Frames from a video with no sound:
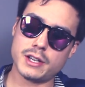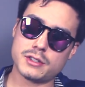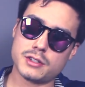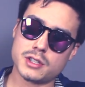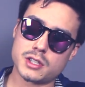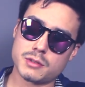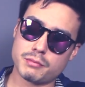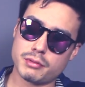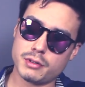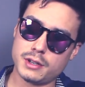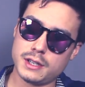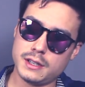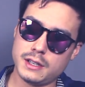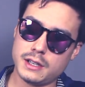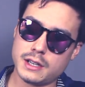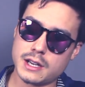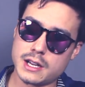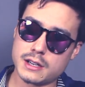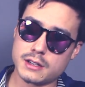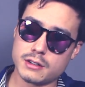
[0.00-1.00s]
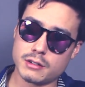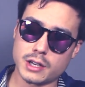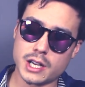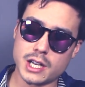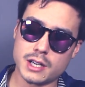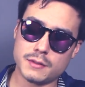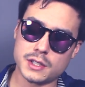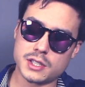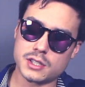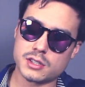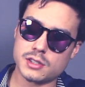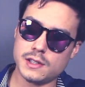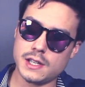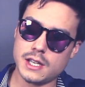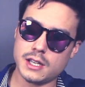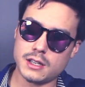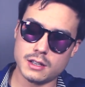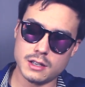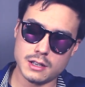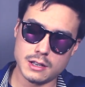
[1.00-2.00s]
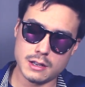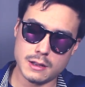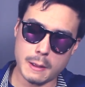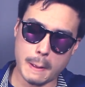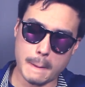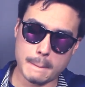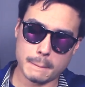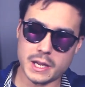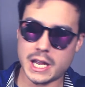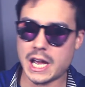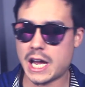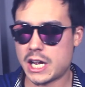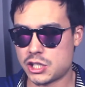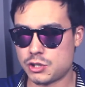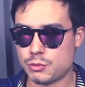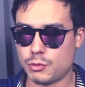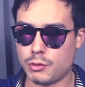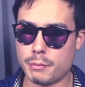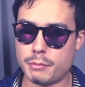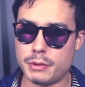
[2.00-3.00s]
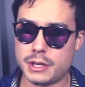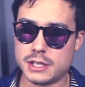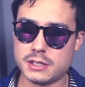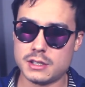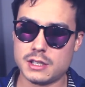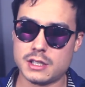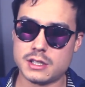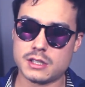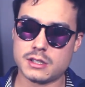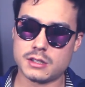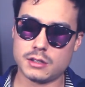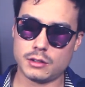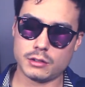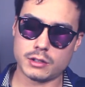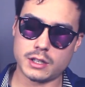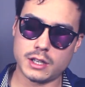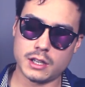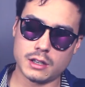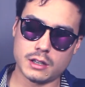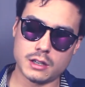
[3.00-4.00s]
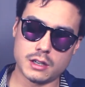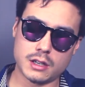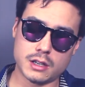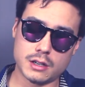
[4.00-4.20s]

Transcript: So it's a pretty, I don't know, kind of a sleek, casual business looking